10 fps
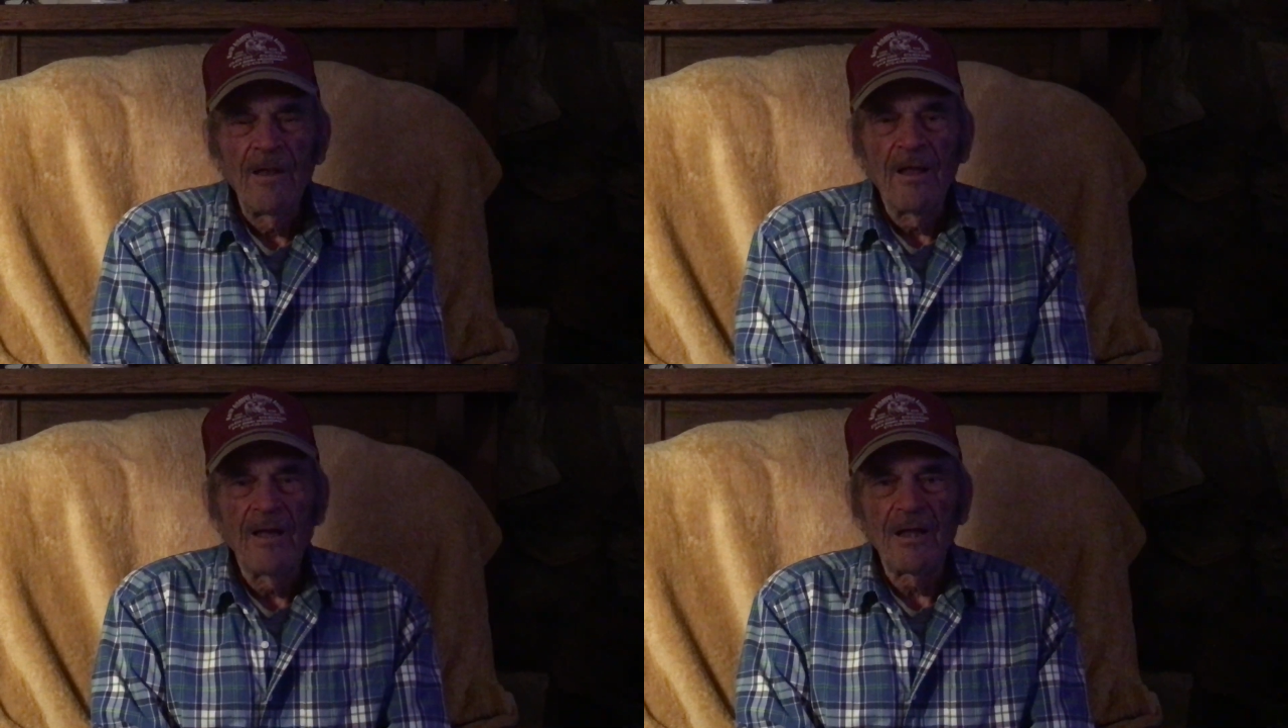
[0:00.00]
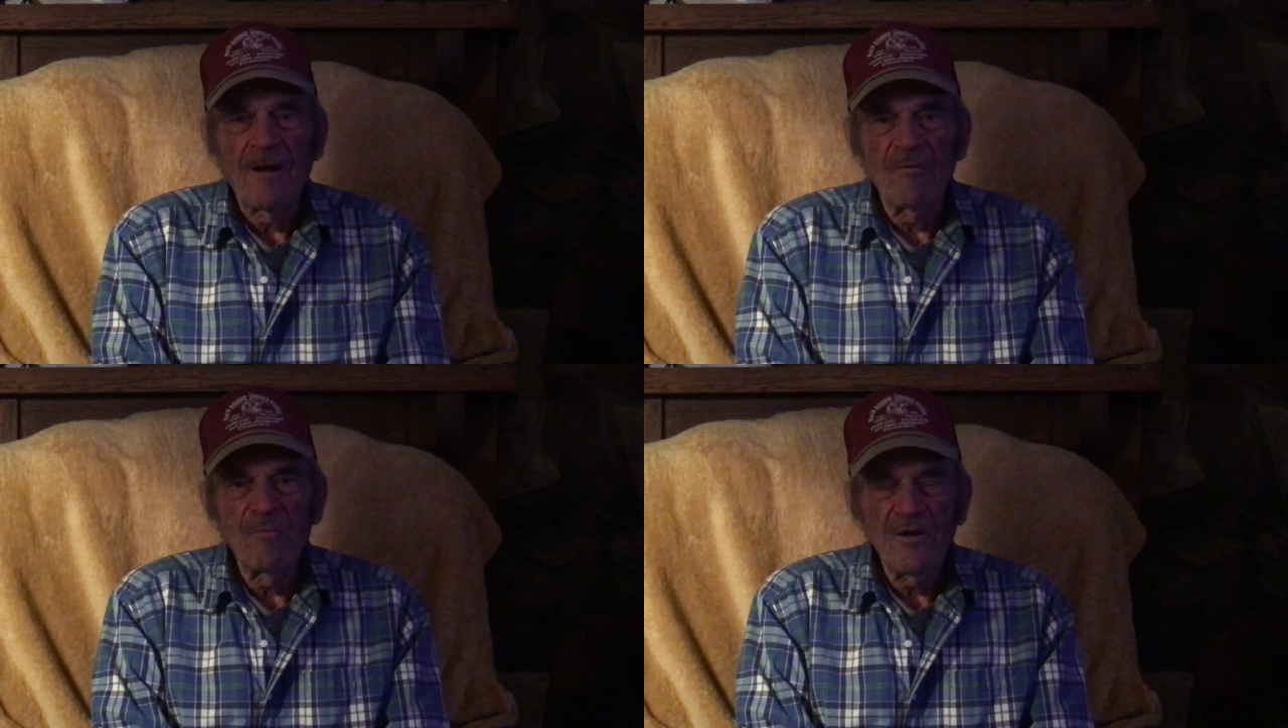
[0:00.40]
And I
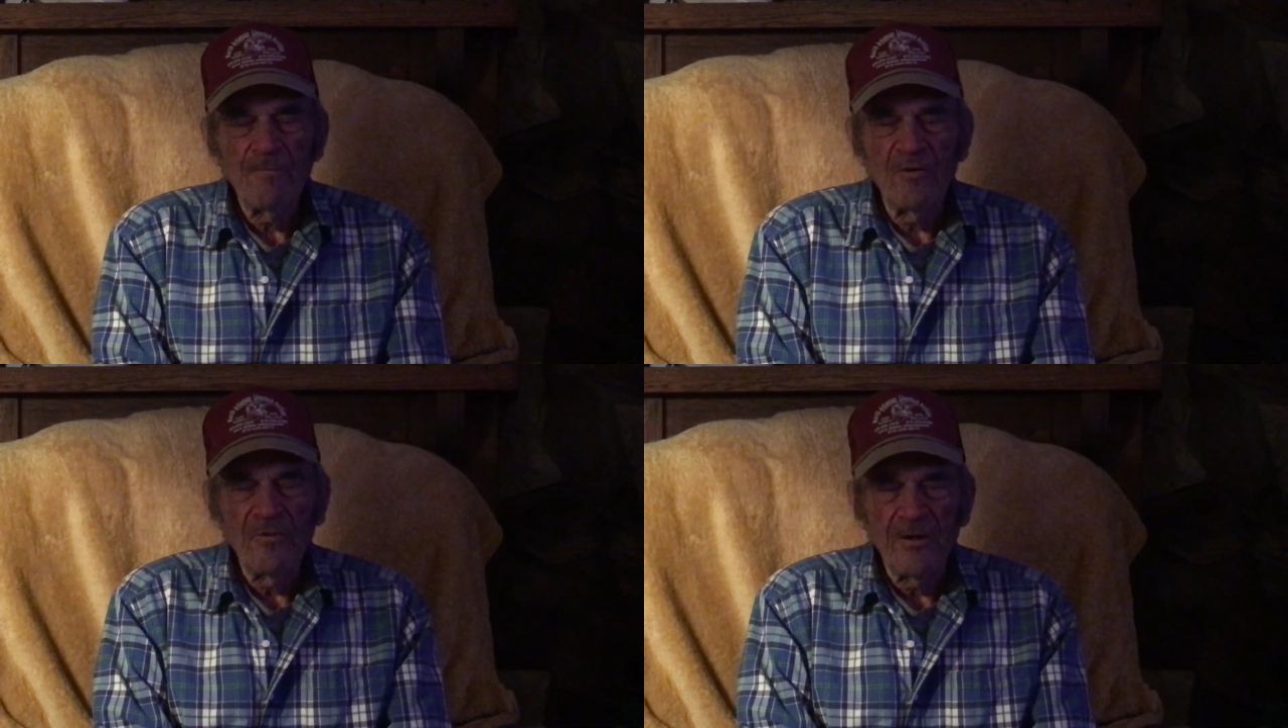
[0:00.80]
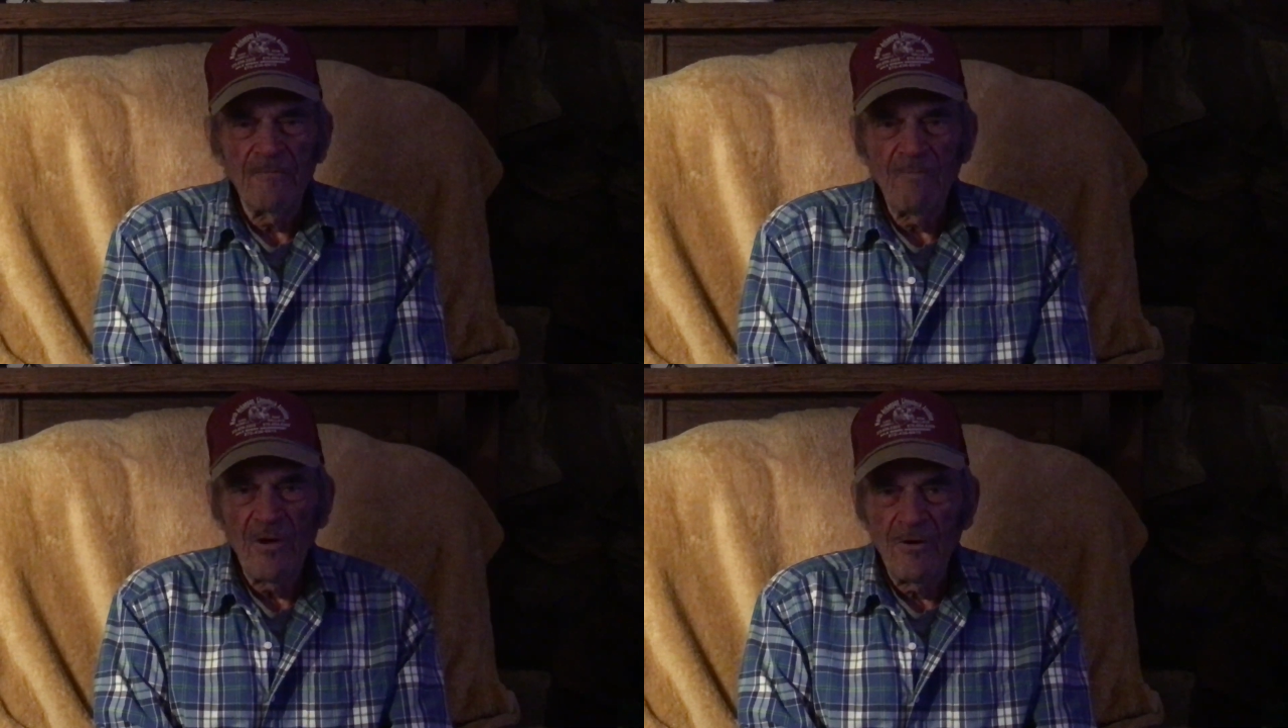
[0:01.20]
remember that
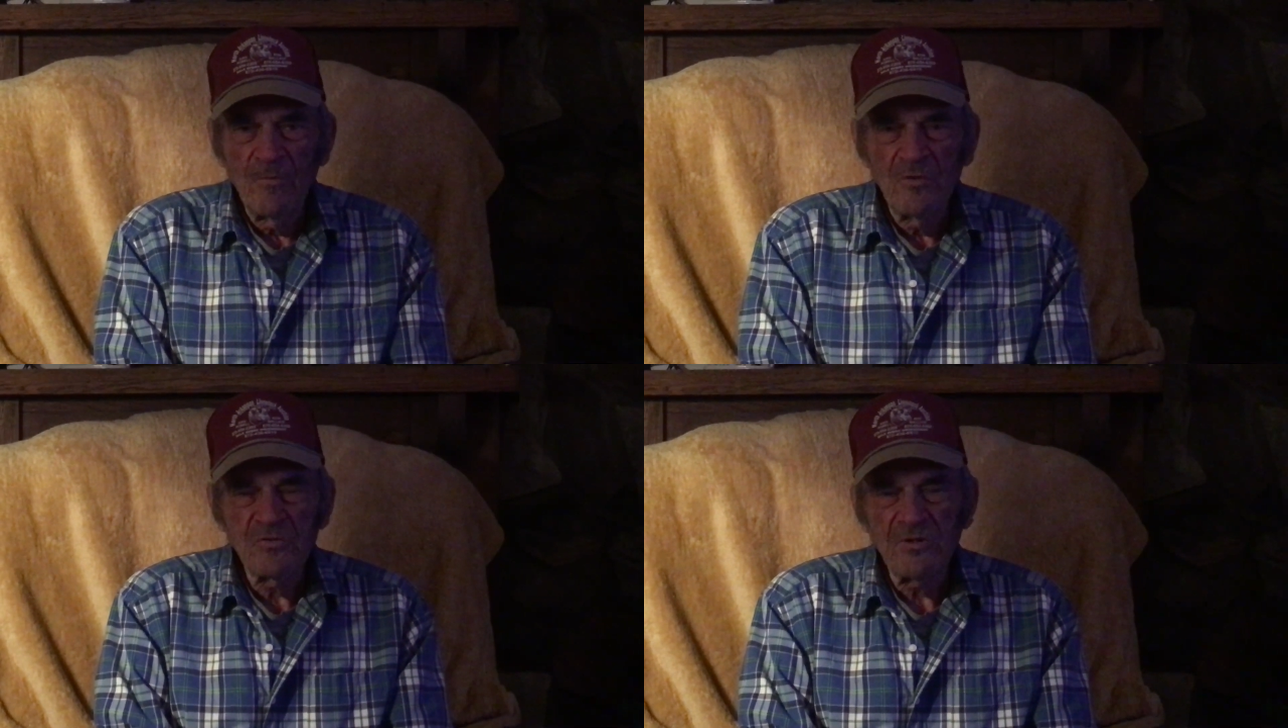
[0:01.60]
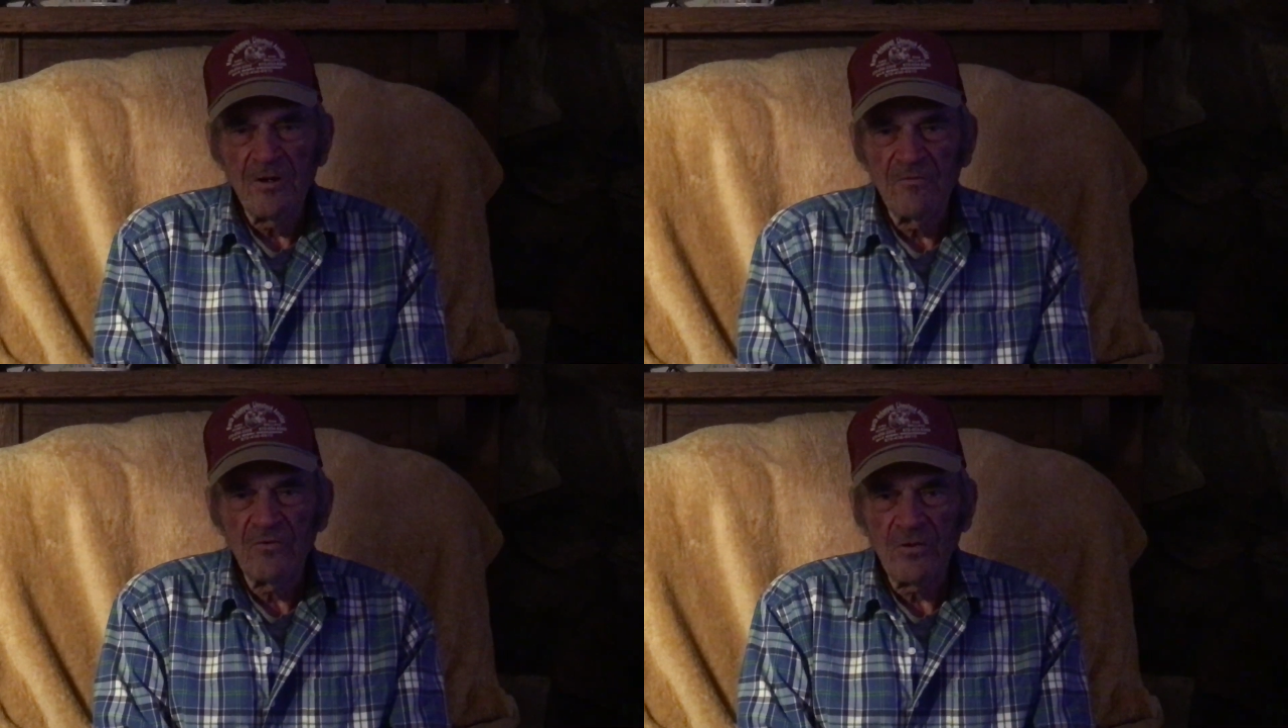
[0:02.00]
almost
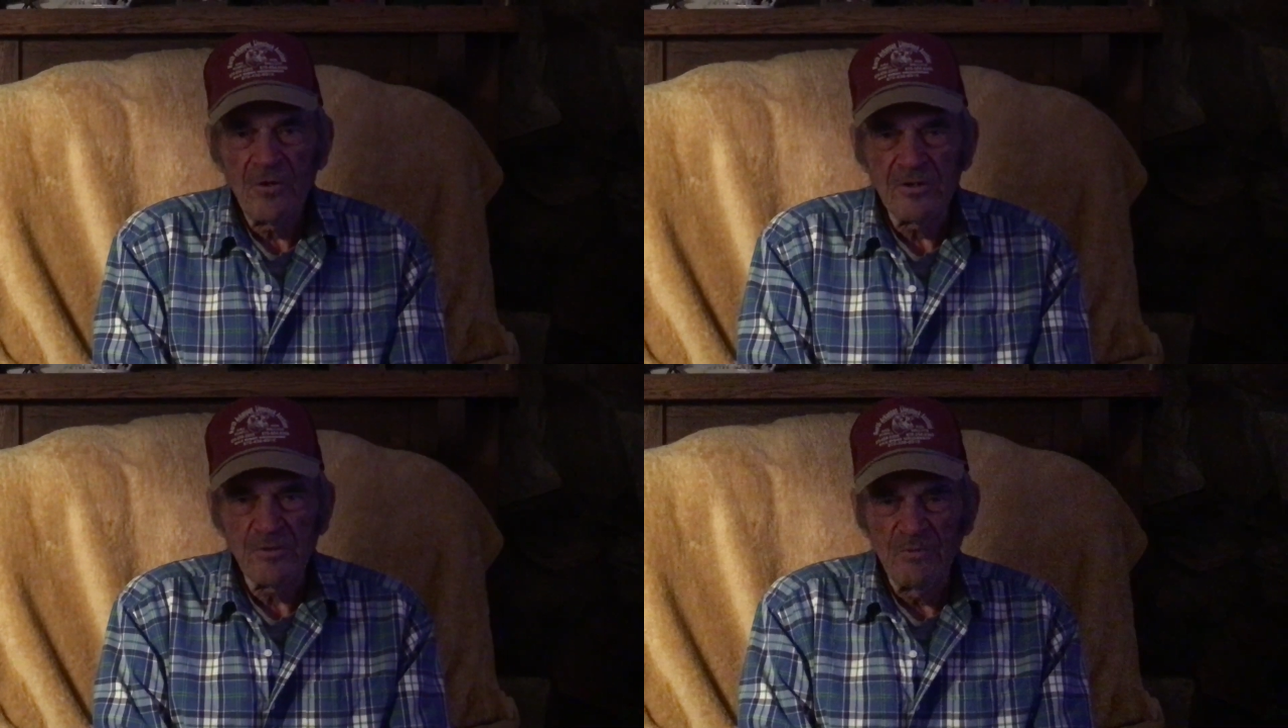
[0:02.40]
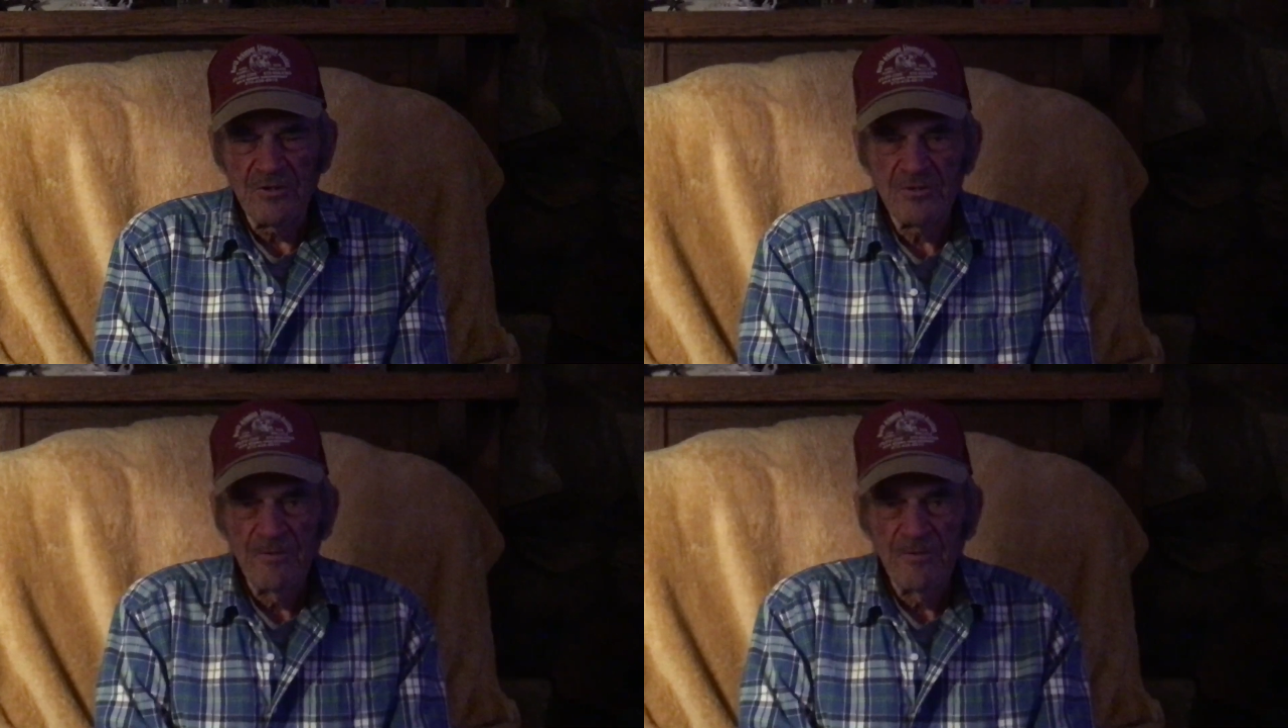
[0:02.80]
every Christmas